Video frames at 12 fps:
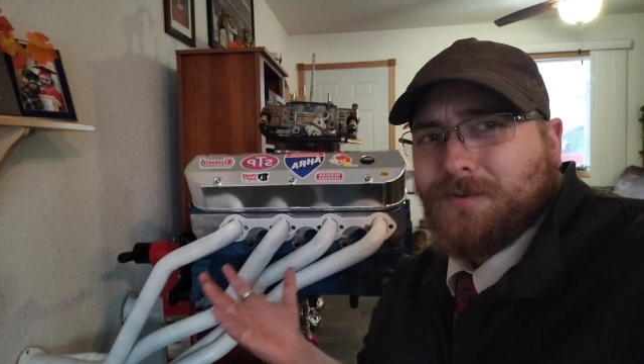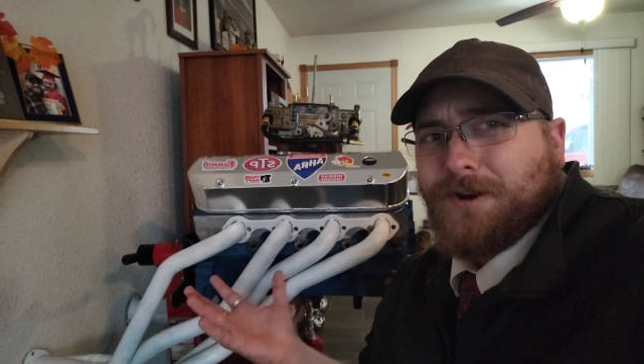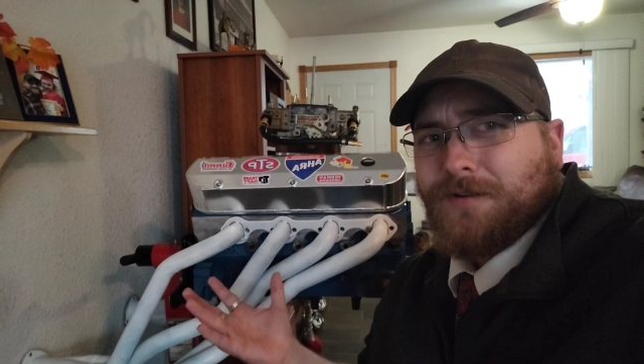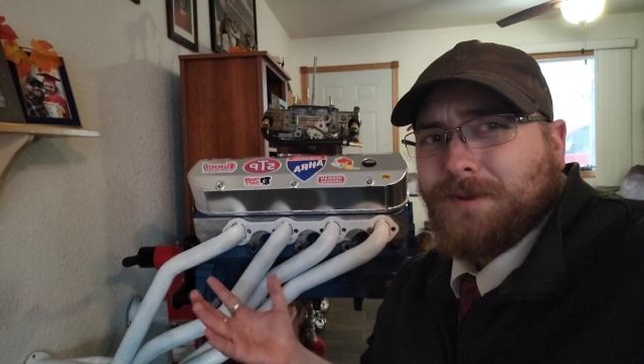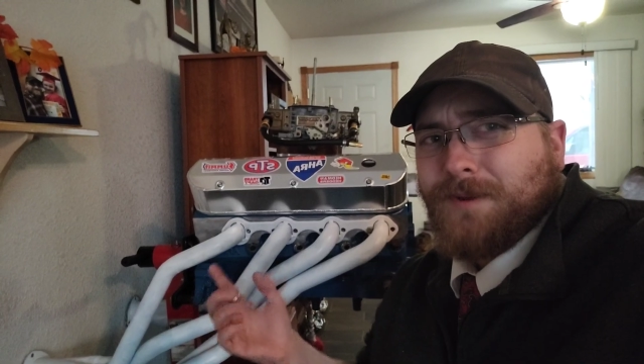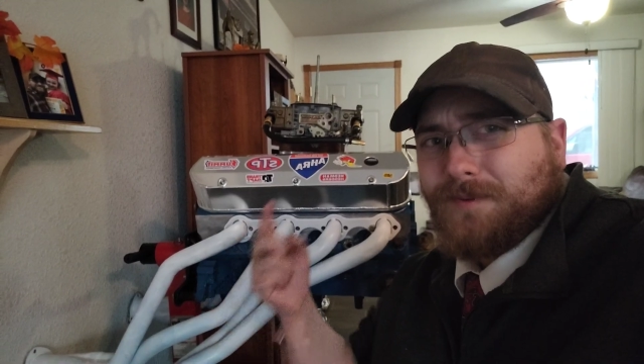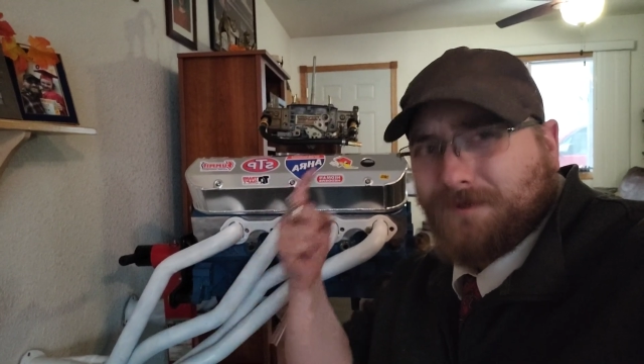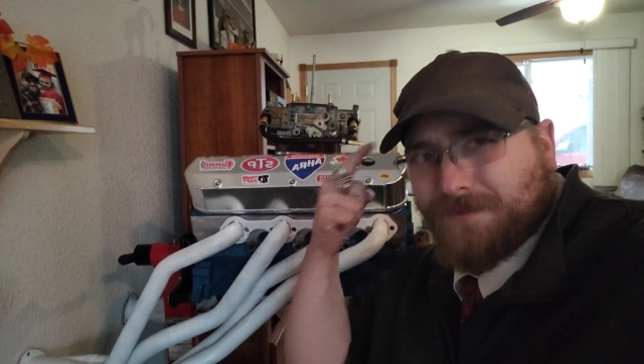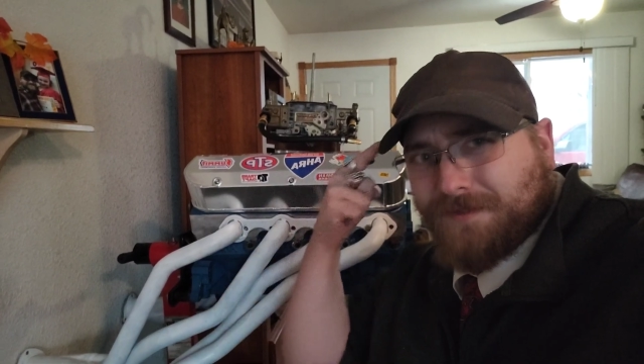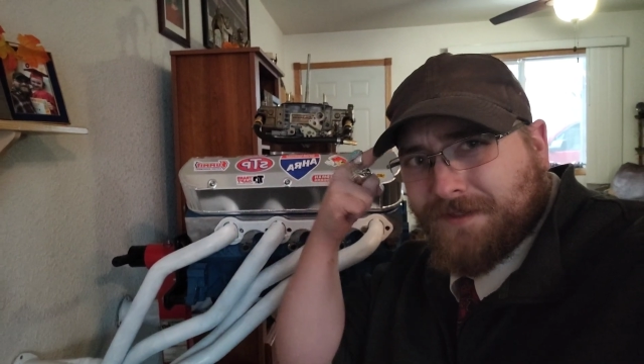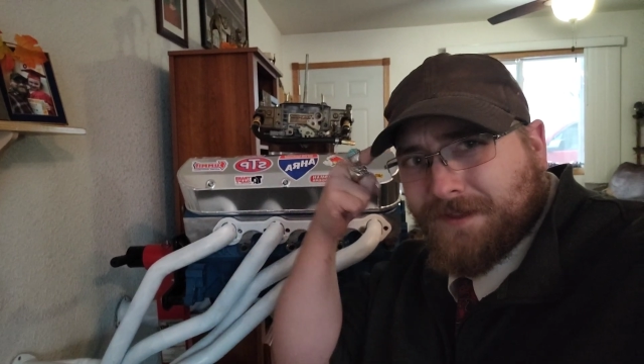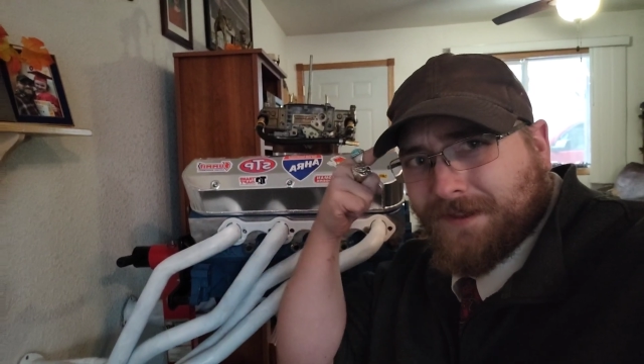why do people
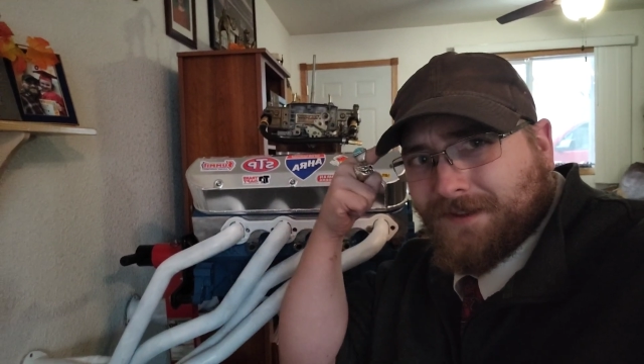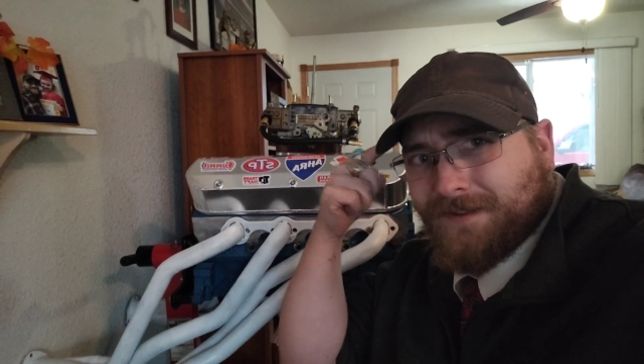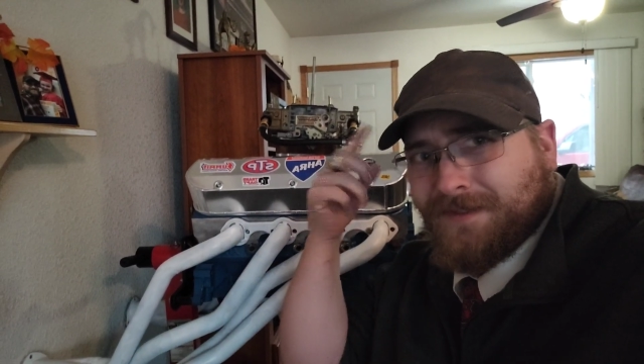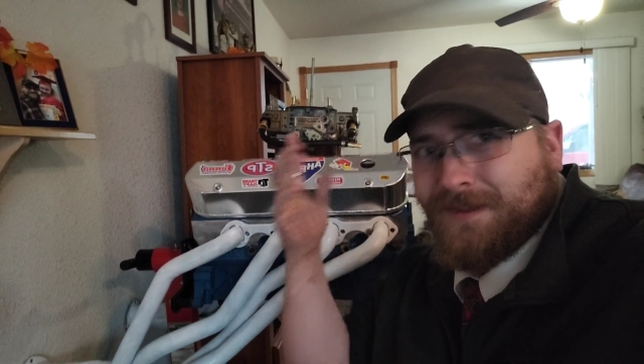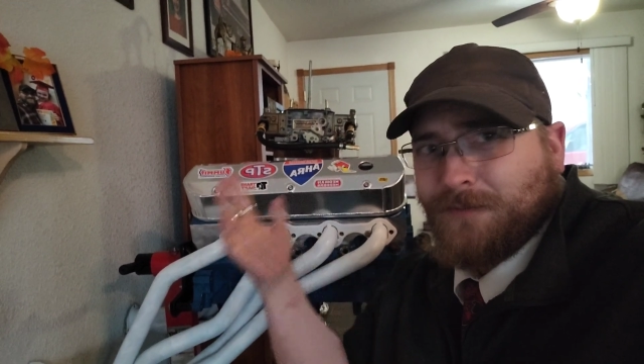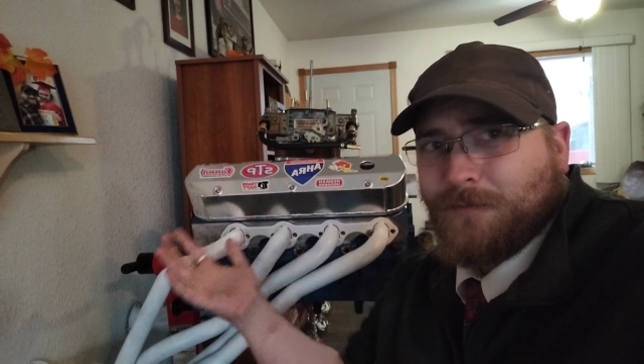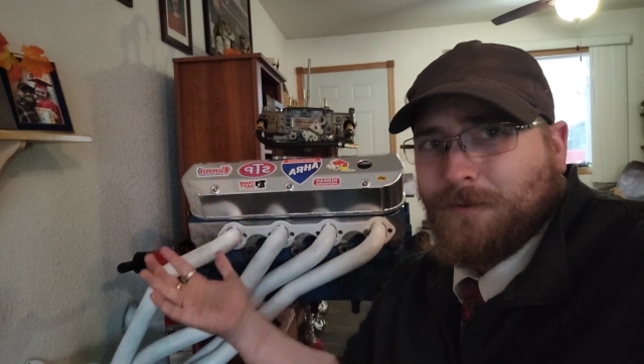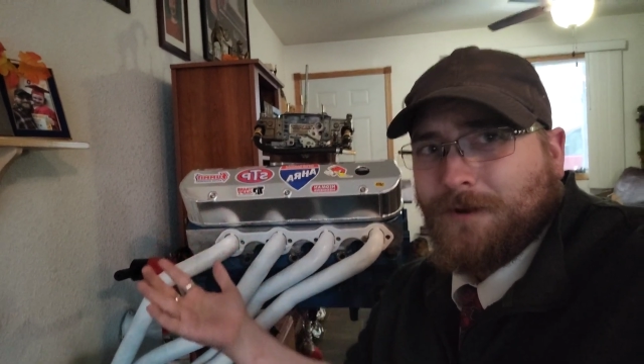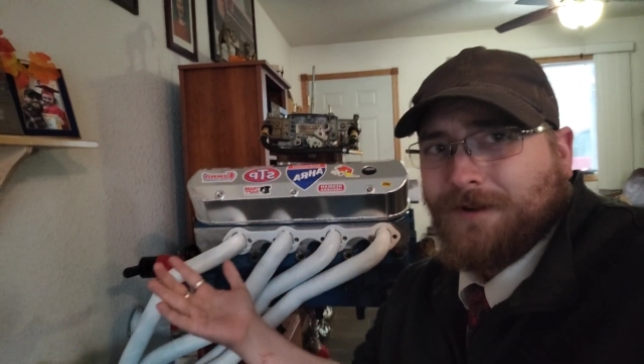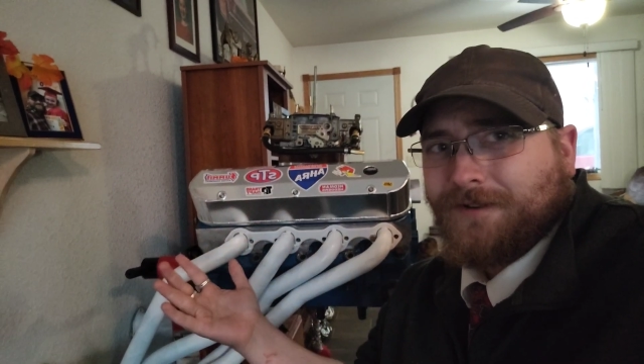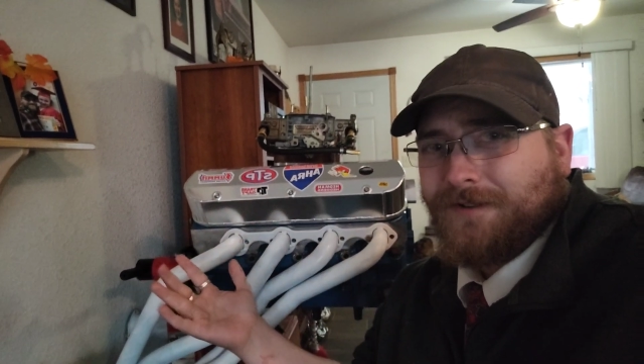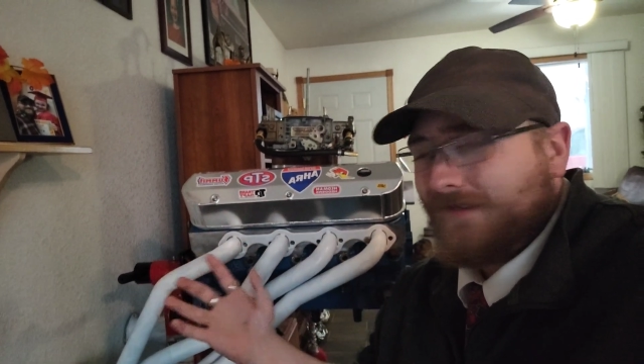think they
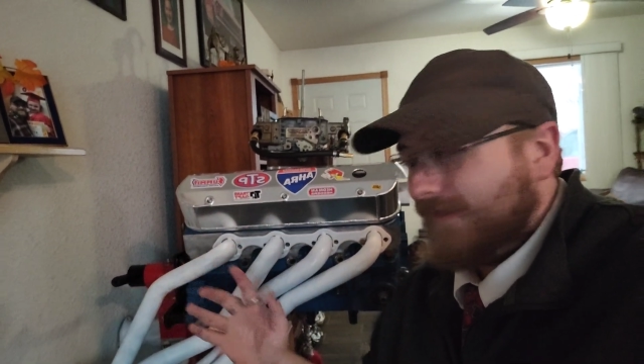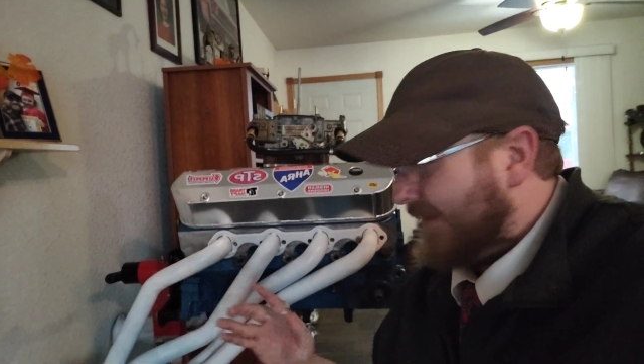want